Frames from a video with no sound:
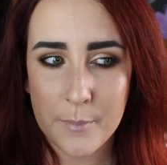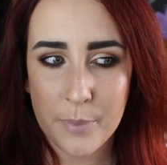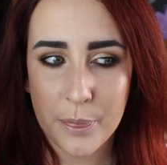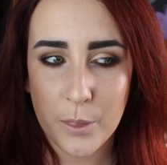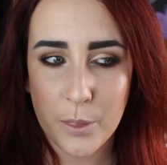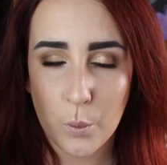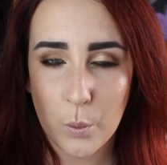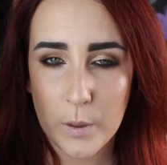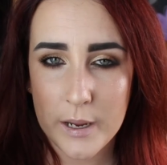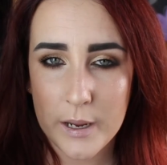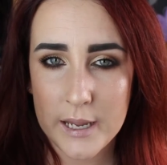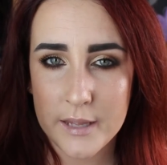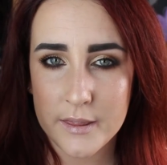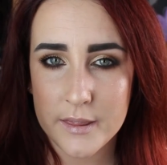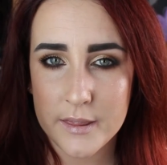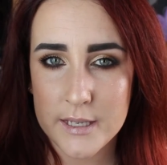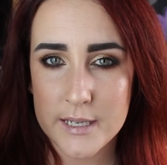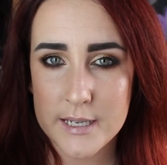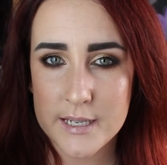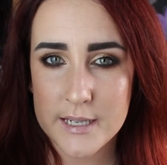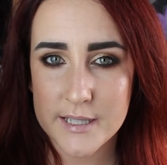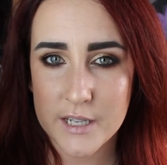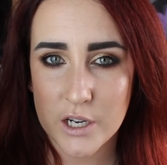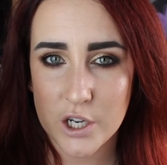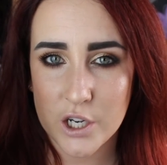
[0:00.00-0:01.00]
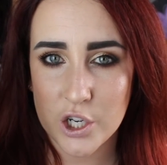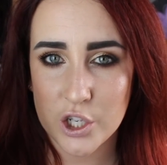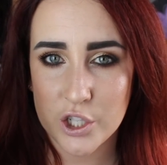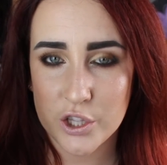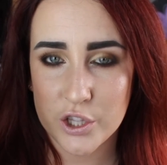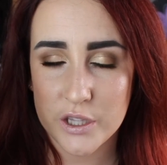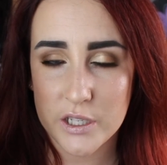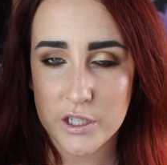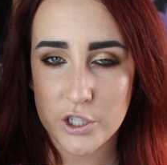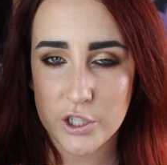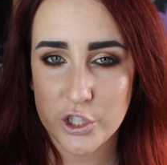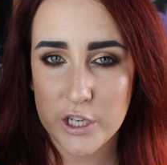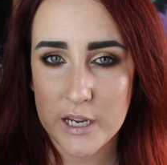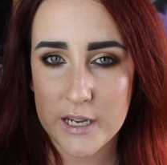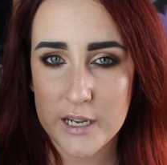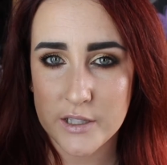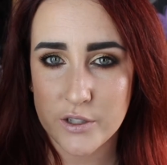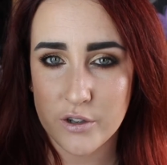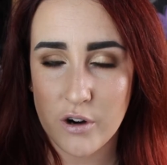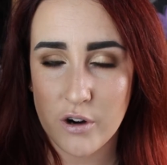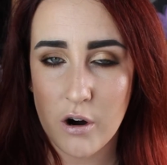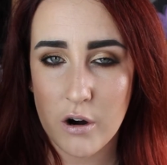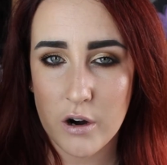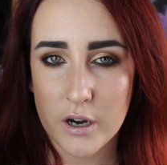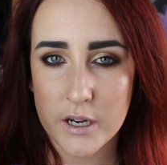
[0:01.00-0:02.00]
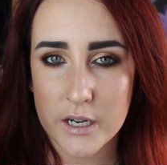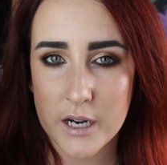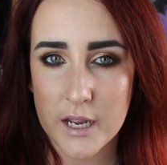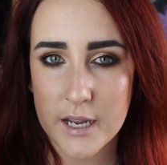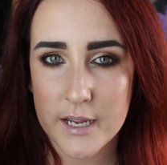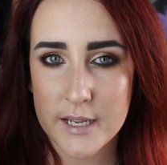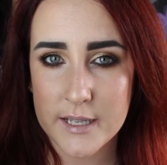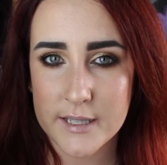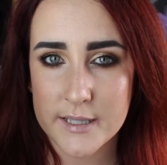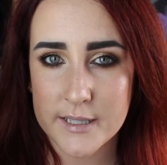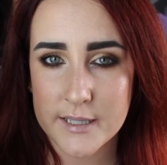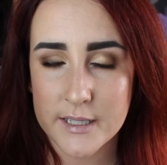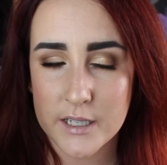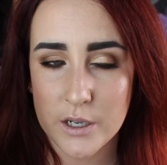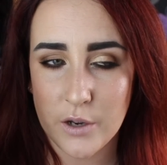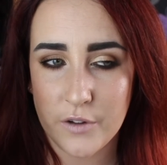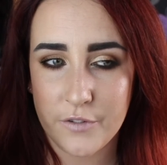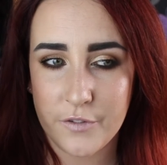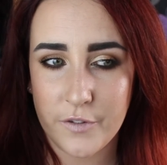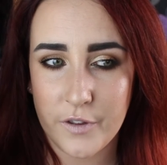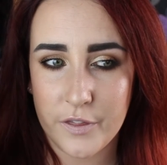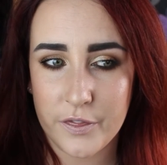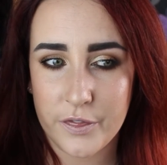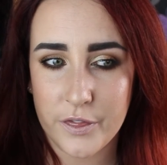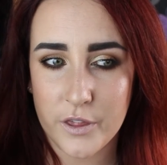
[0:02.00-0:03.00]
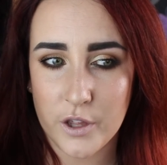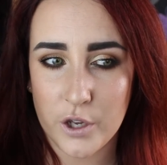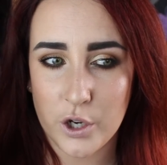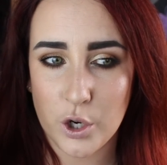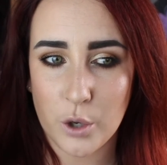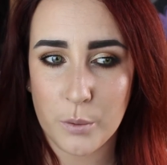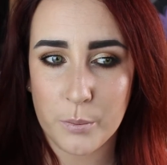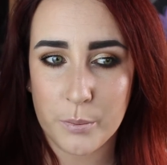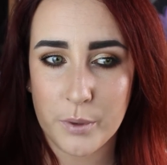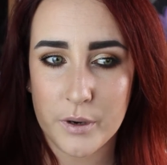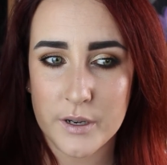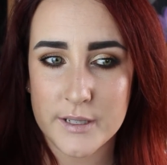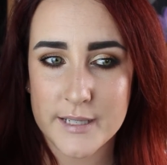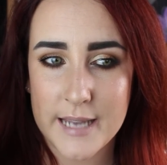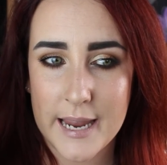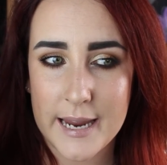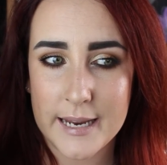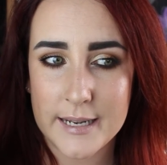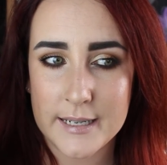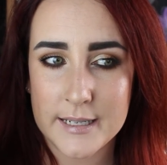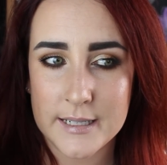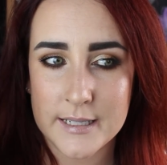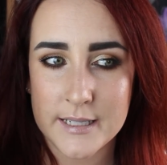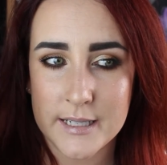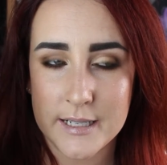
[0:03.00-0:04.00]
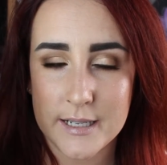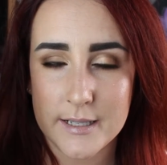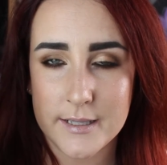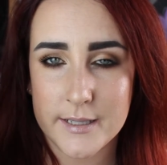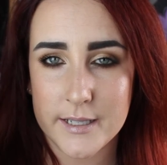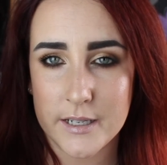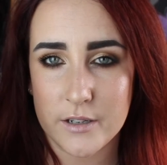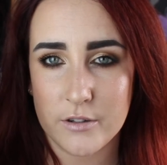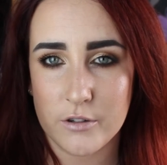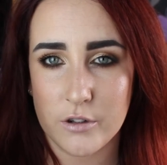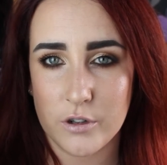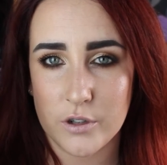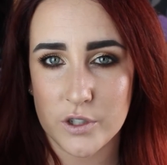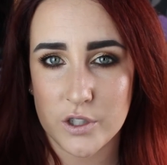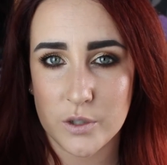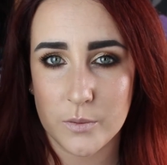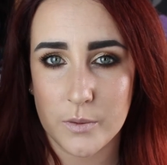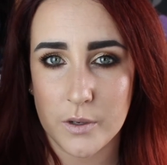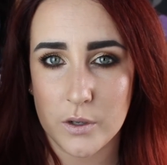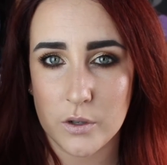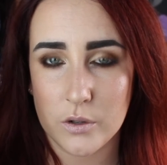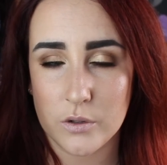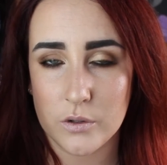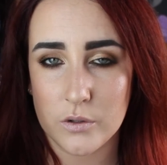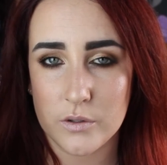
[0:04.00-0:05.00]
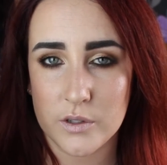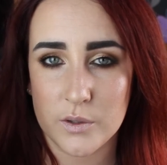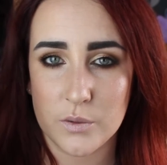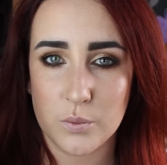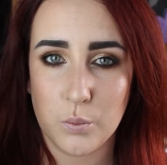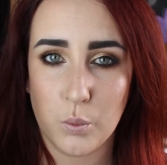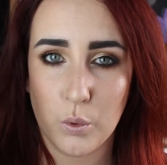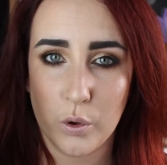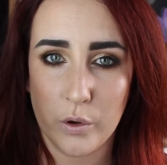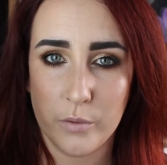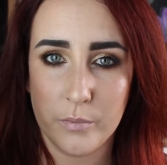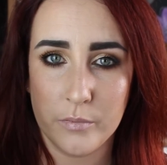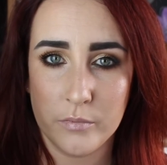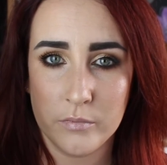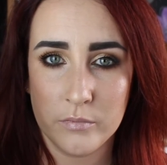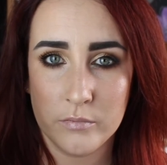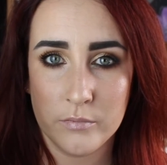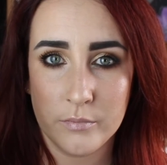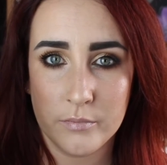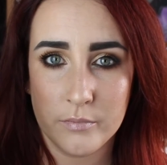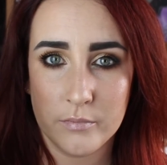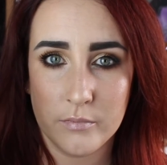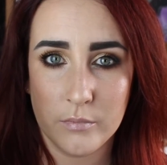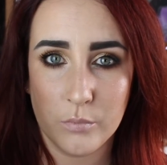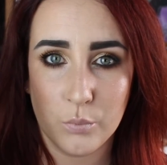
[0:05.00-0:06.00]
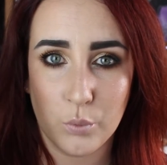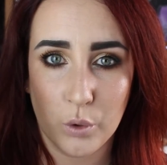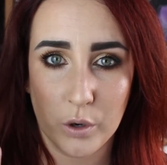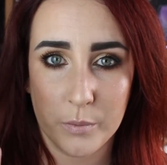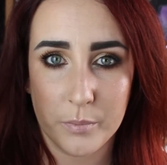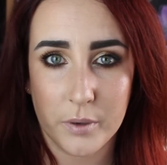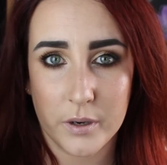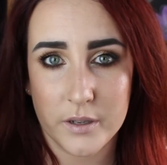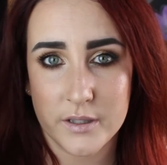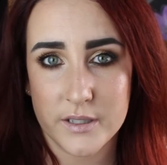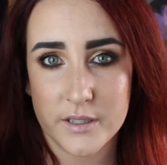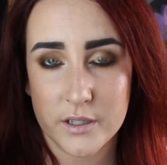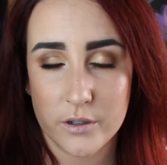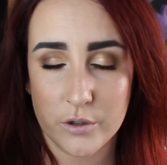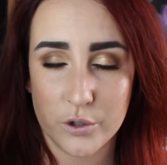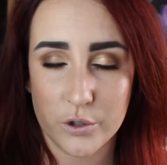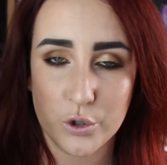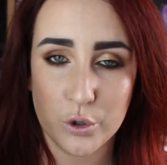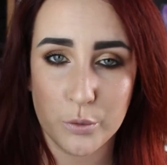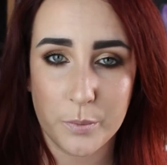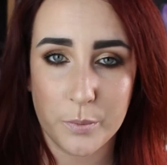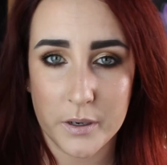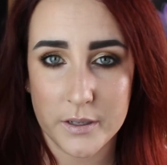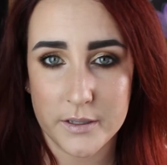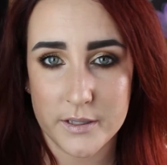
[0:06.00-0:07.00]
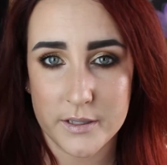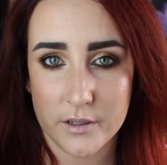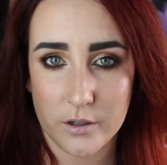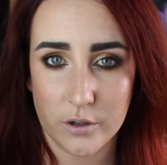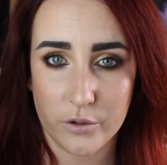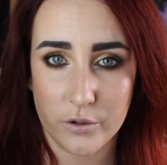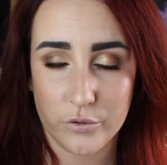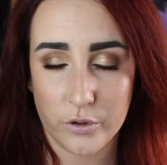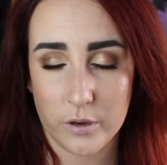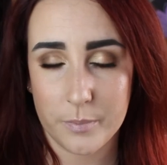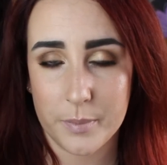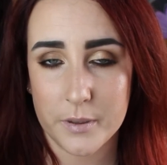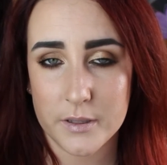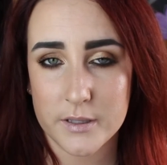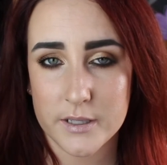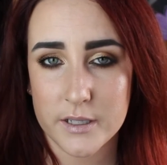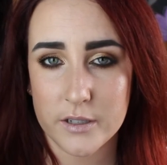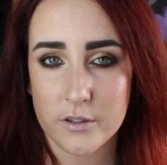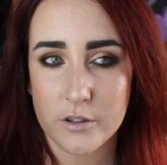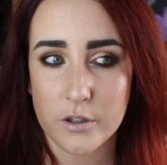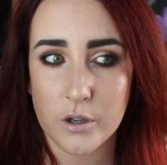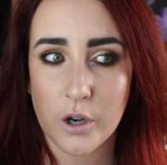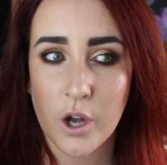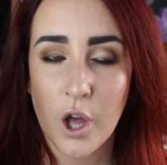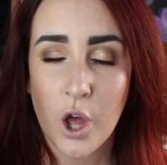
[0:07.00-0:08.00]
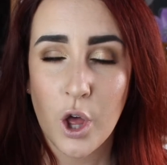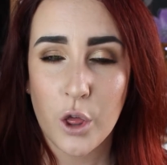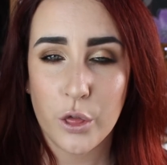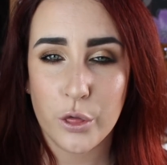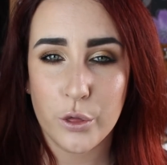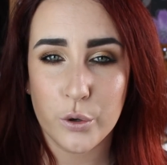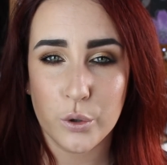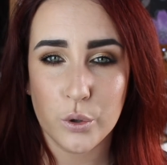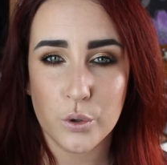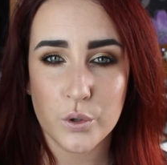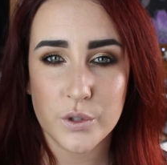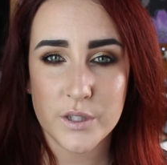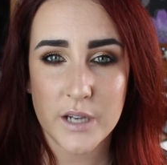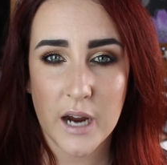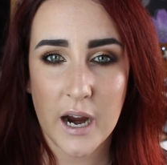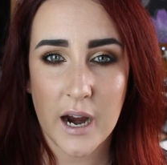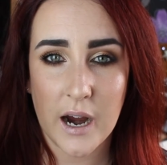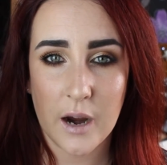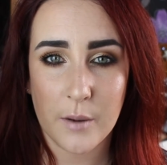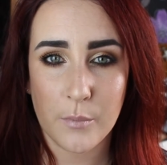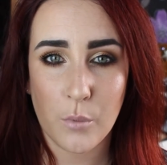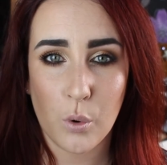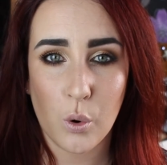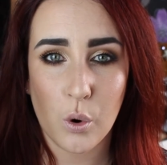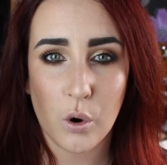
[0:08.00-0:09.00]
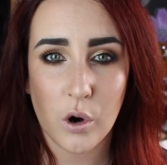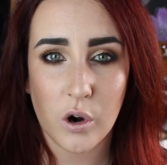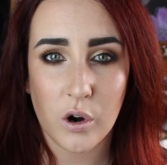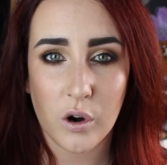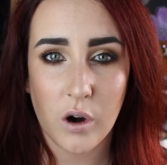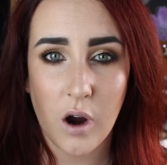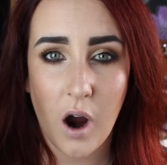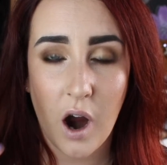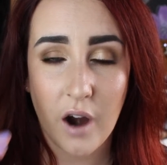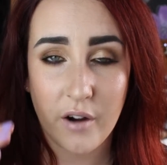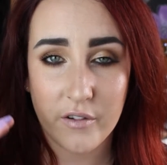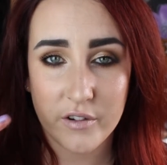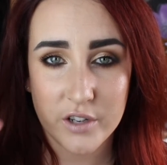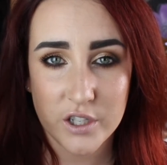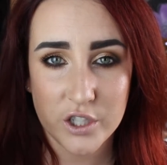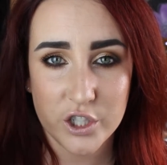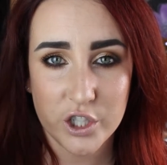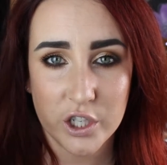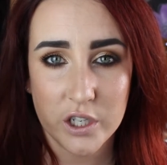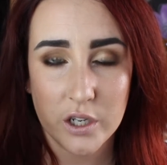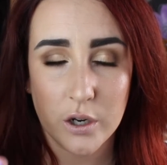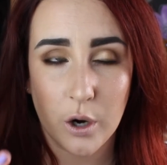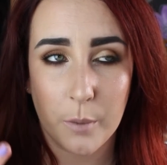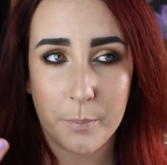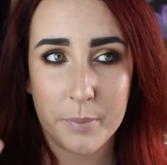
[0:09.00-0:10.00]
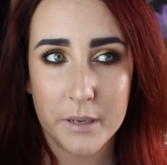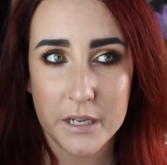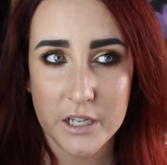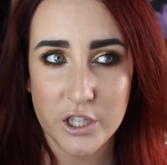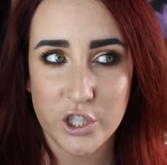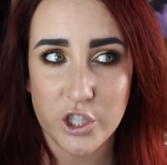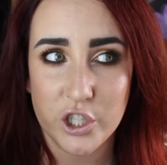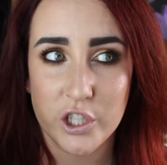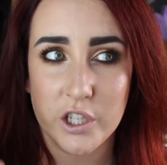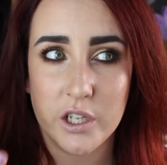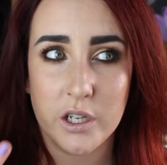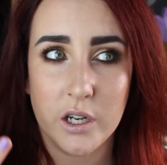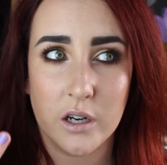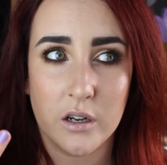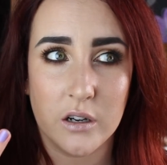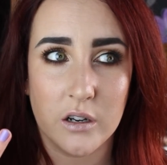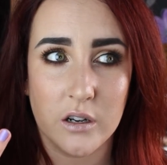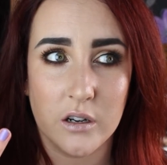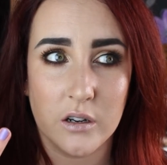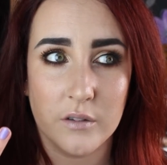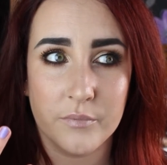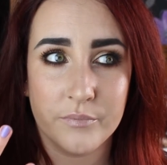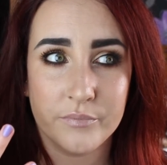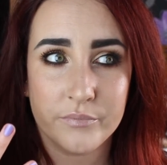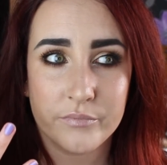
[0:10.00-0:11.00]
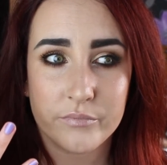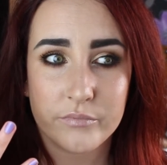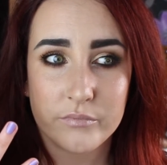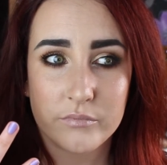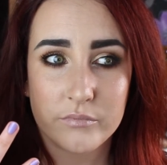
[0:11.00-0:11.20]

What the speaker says: The way these shades are organised, if the numbers end in a 0, so it goes 1.0, 2.0, 3.0, those are more orangey or peachy or